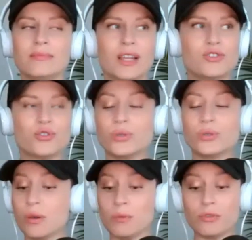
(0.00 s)
And
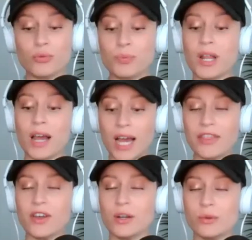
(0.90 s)
Drew's, but I
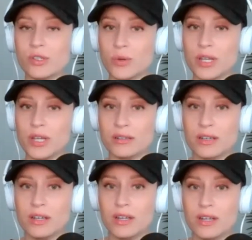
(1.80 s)
thought it was sweet
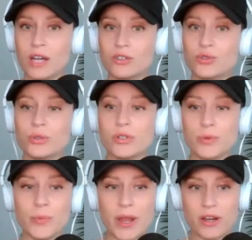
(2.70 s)
how Drew is
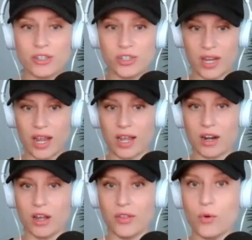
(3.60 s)
preparing. She's like, I
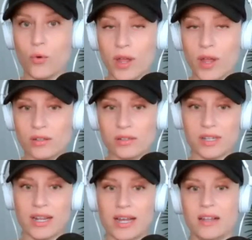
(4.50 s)
got all the oils
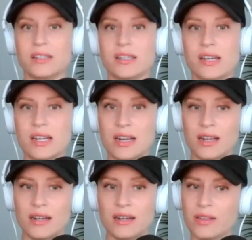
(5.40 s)
that Allison
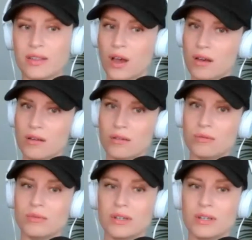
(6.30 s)
needed. And I thought,
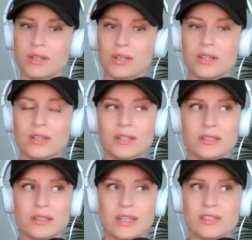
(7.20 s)
oh.
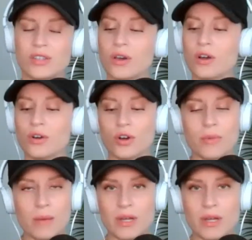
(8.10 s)
And so her
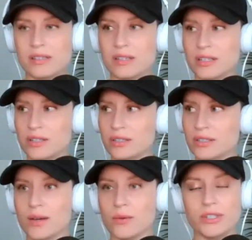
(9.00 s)
mama is clearly
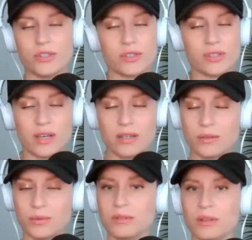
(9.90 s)
like, we
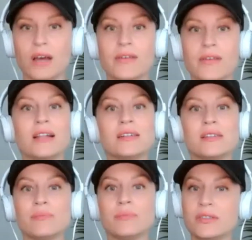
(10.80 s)
love
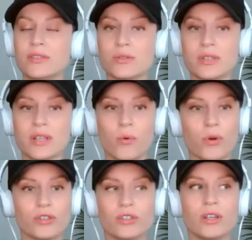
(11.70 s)
Allison. Please don't say a
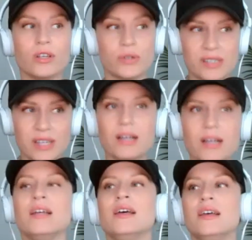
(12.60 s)
word. You could
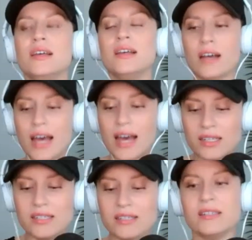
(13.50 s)
tell
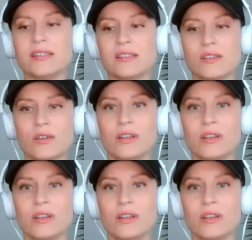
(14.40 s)
Allison is